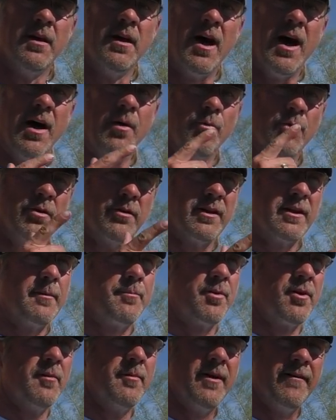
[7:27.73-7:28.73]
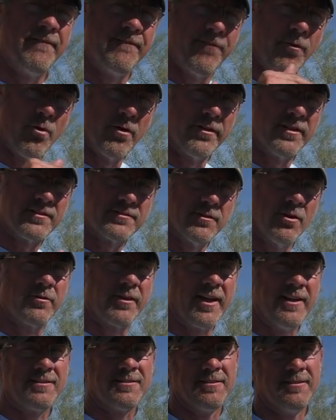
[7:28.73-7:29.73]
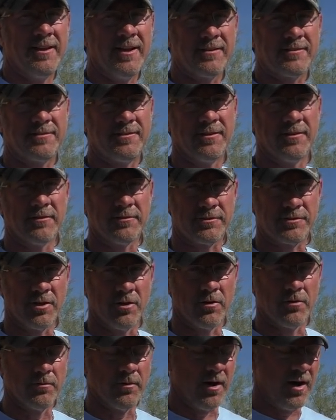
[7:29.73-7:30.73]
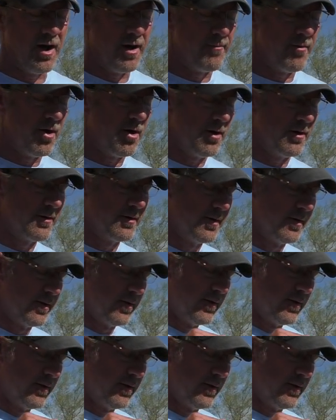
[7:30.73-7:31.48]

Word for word: I will get a permit for this location next year, so I'm on.